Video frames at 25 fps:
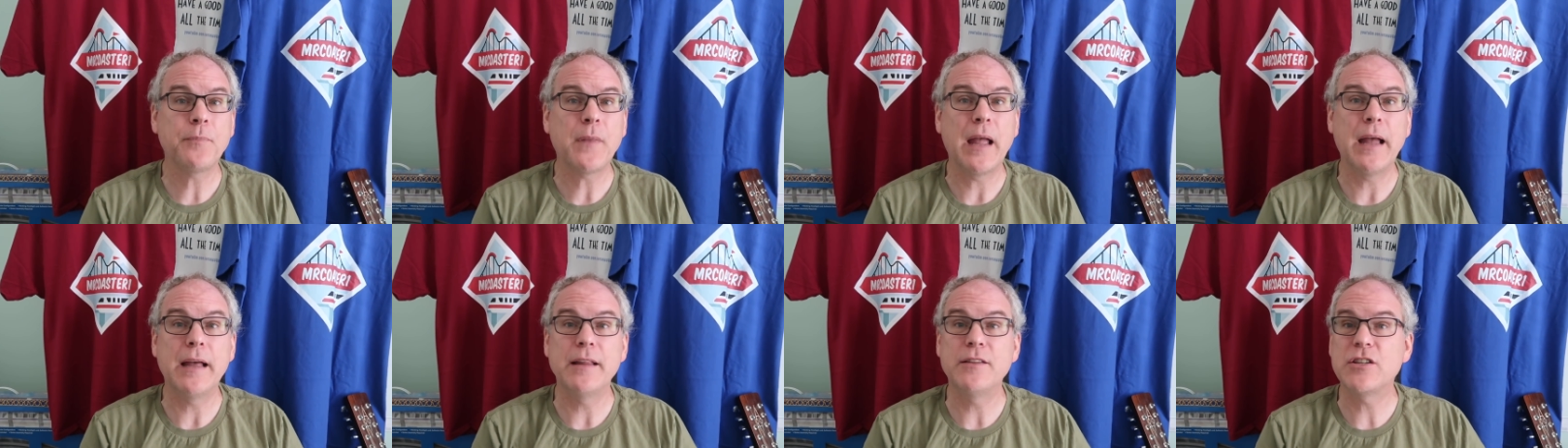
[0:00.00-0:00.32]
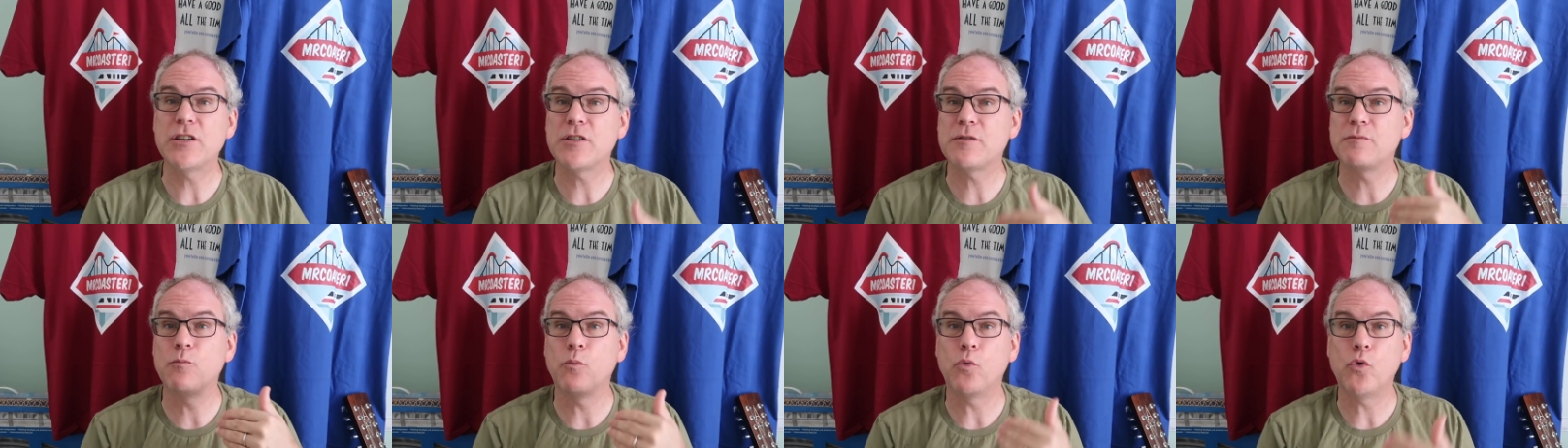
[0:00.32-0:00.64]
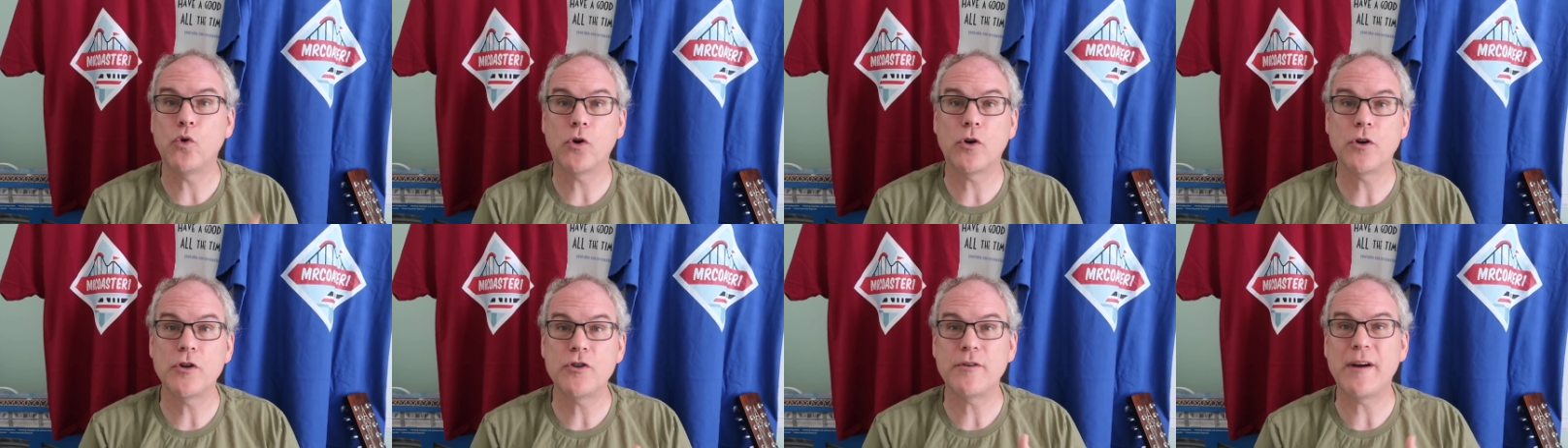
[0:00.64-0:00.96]
and just
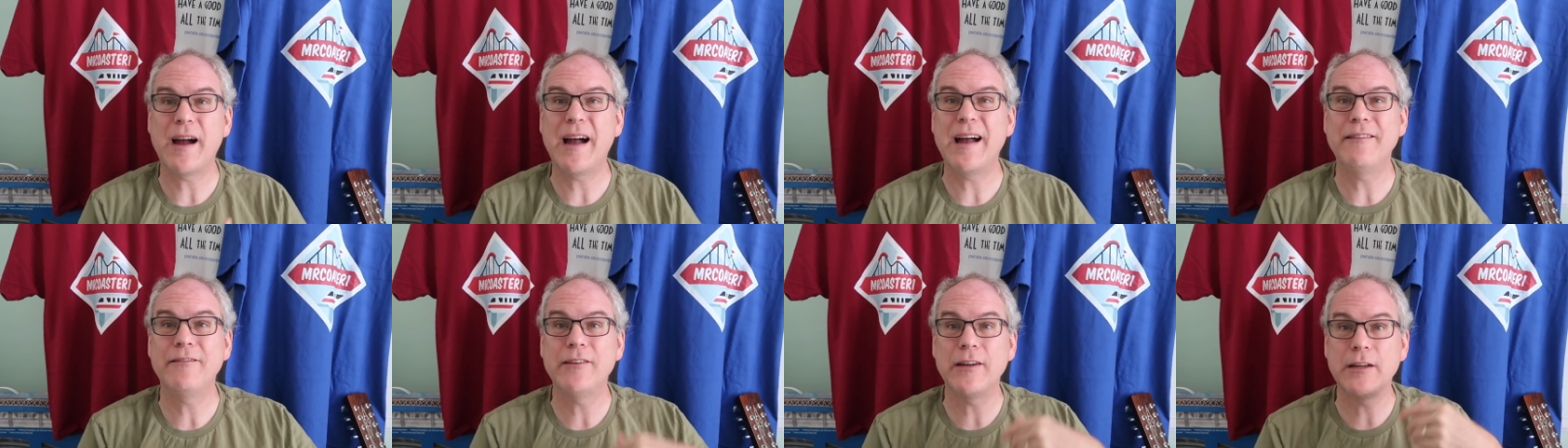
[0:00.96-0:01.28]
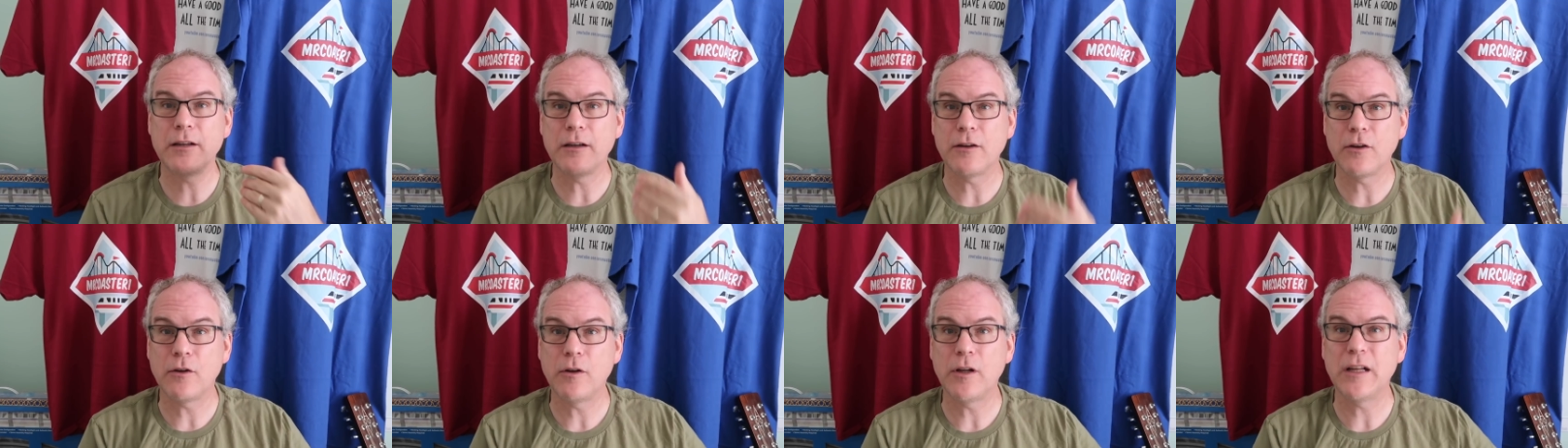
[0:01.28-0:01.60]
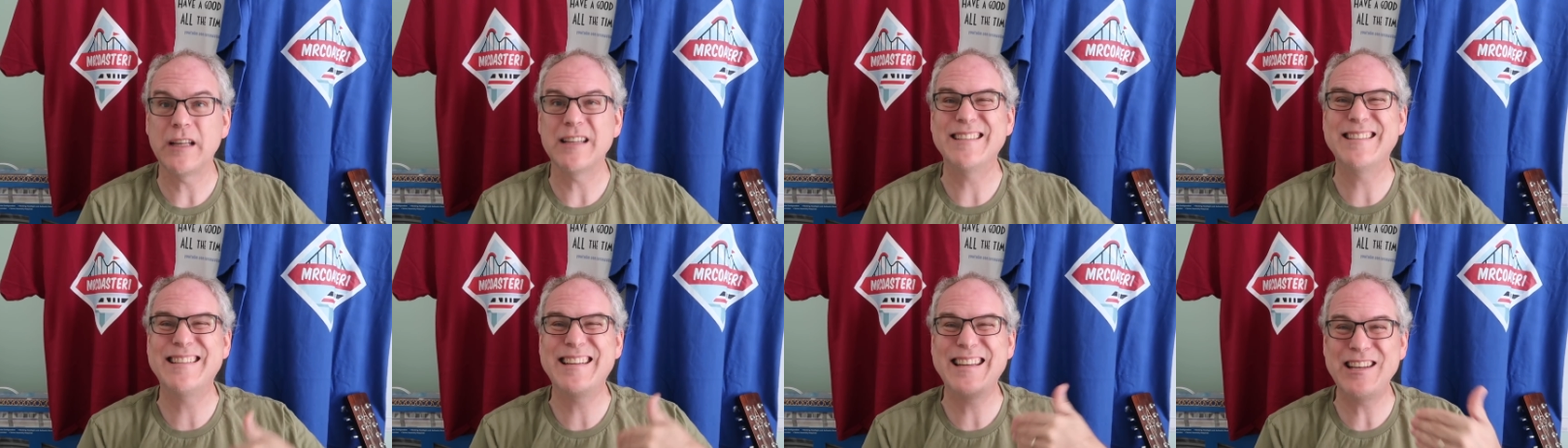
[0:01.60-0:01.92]
more driving,
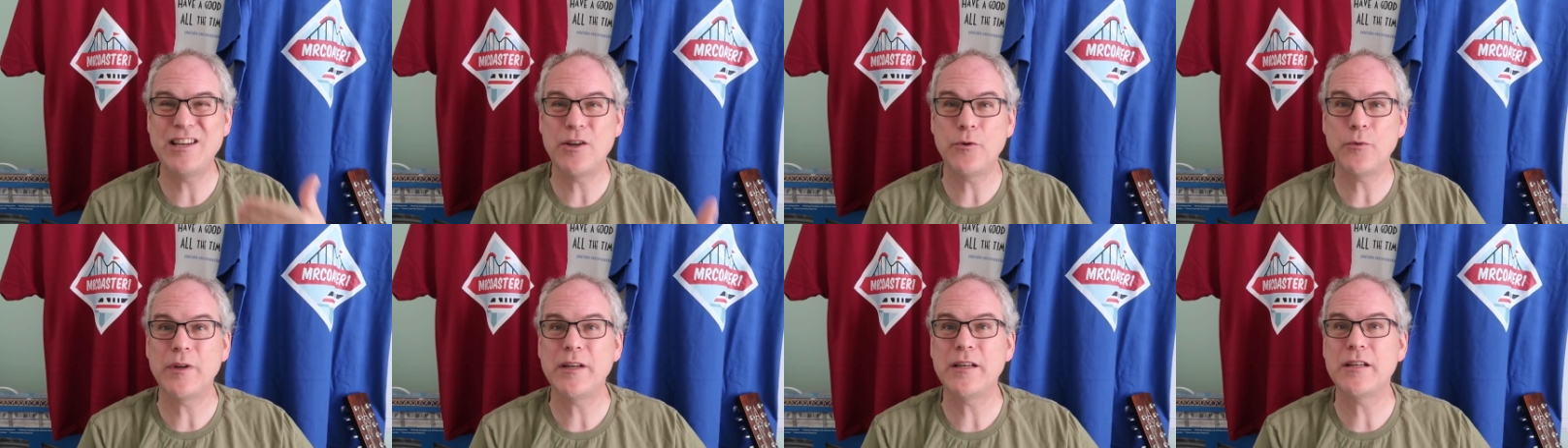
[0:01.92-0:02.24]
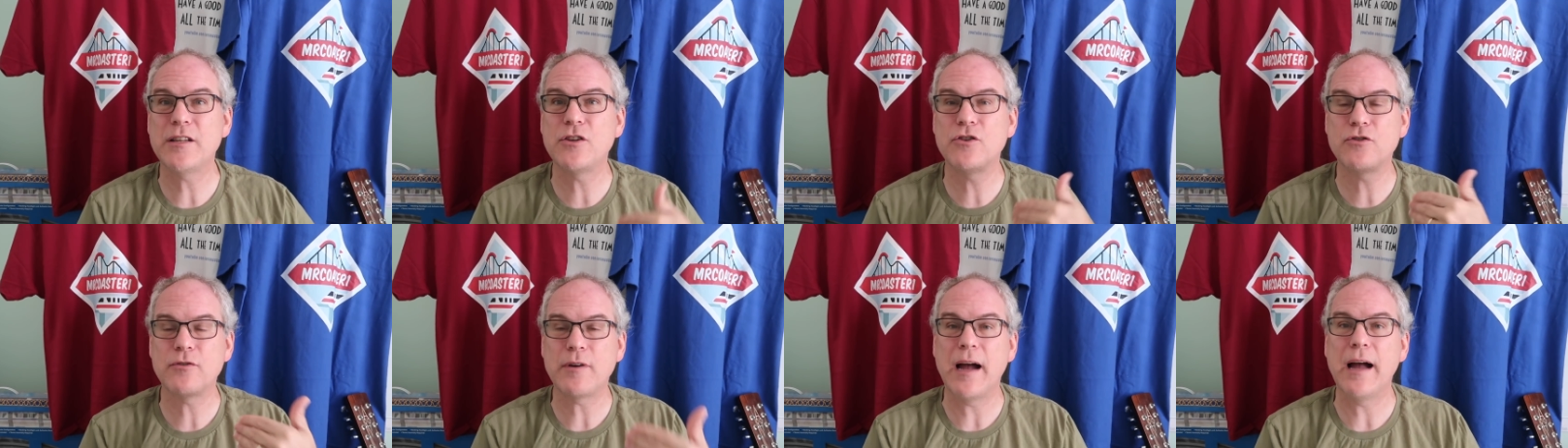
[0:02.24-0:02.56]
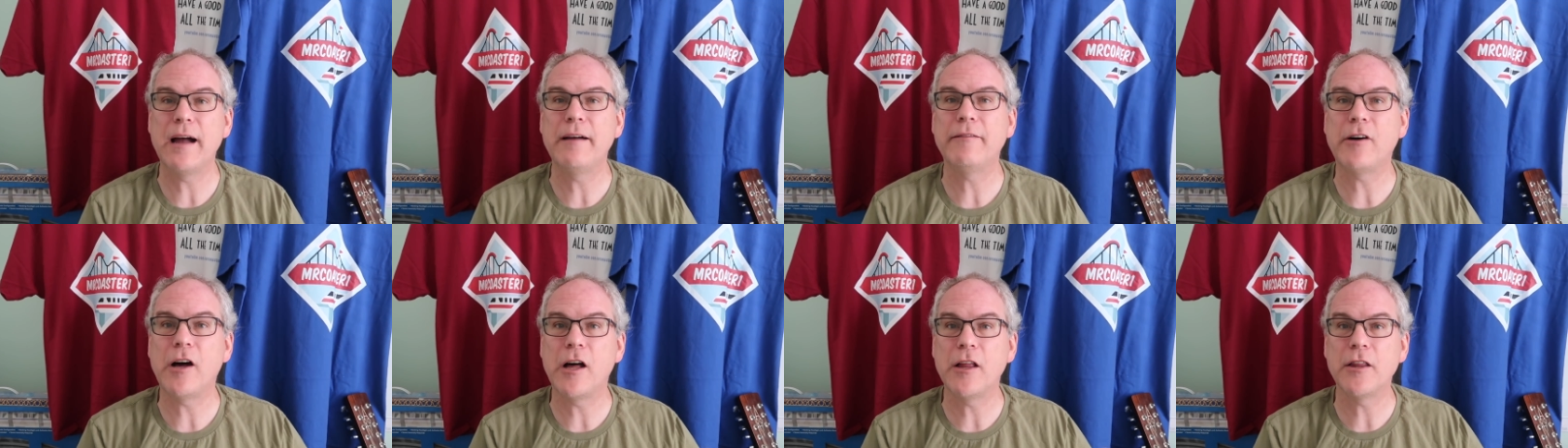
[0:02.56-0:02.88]
continuing to
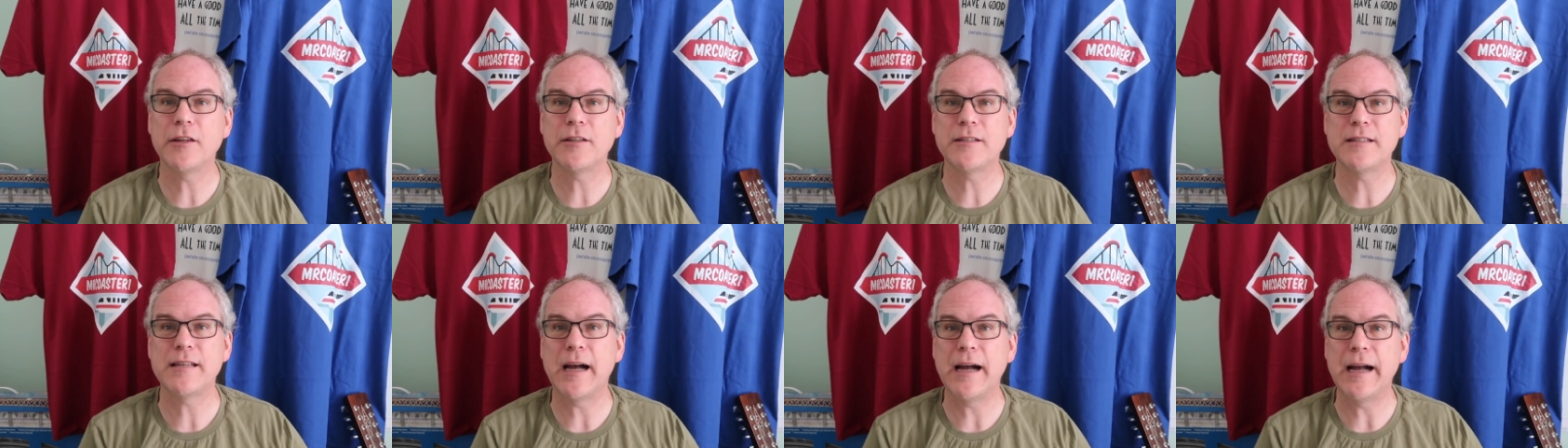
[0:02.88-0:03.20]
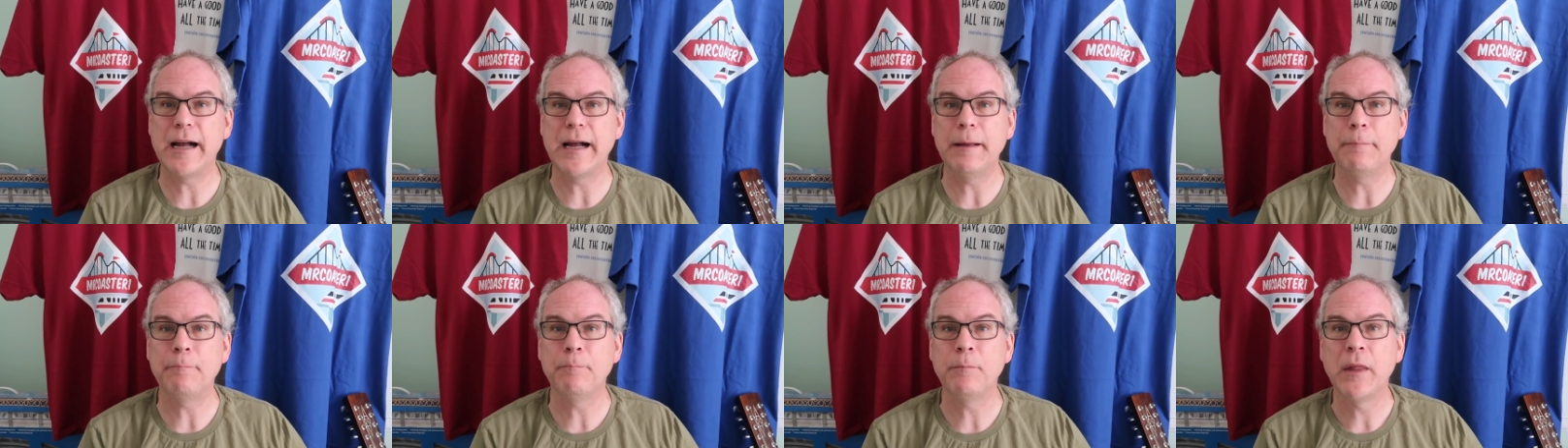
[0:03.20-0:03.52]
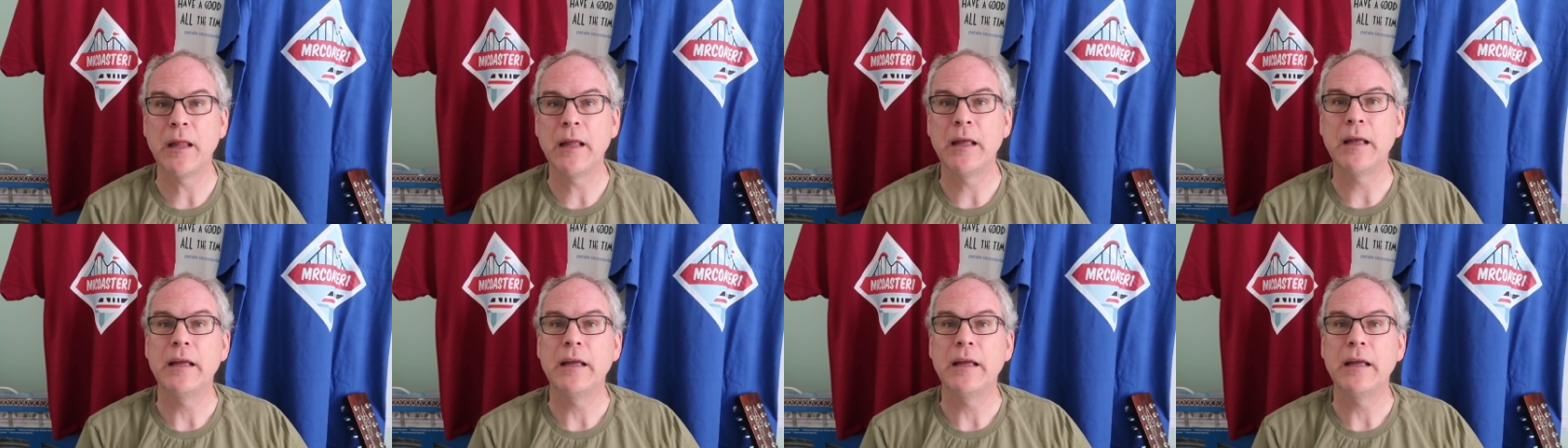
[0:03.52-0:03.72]
drive all the time.